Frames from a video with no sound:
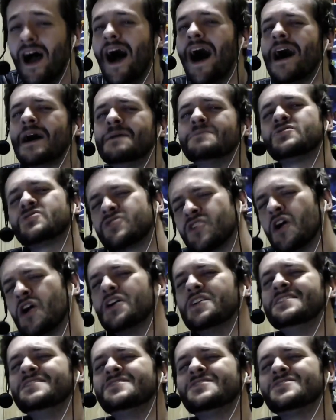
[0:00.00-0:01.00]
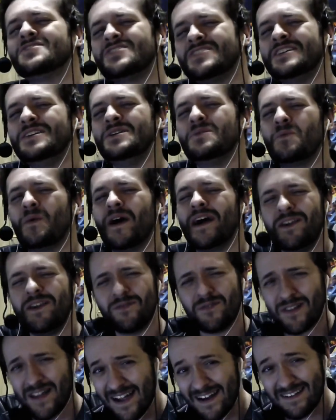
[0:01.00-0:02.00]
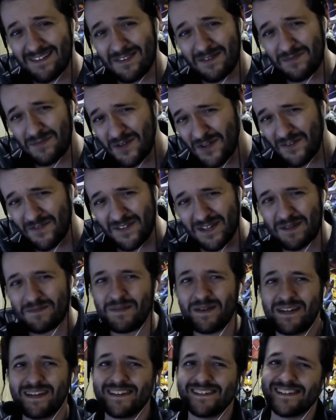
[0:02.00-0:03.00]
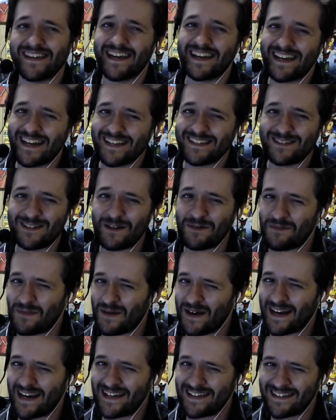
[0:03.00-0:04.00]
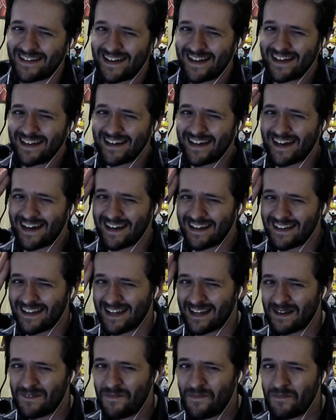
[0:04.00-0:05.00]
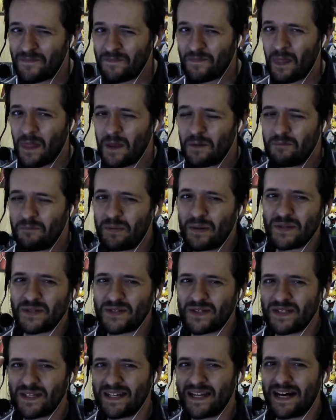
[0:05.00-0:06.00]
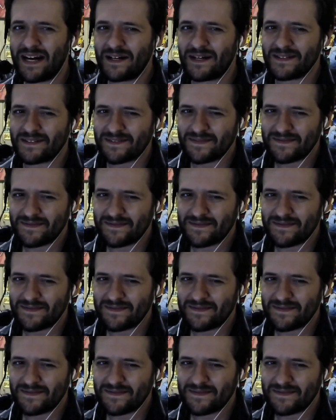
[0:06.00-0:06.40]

I'm starting to see why you liked the movie because I guess your mind kind of like pushed it out.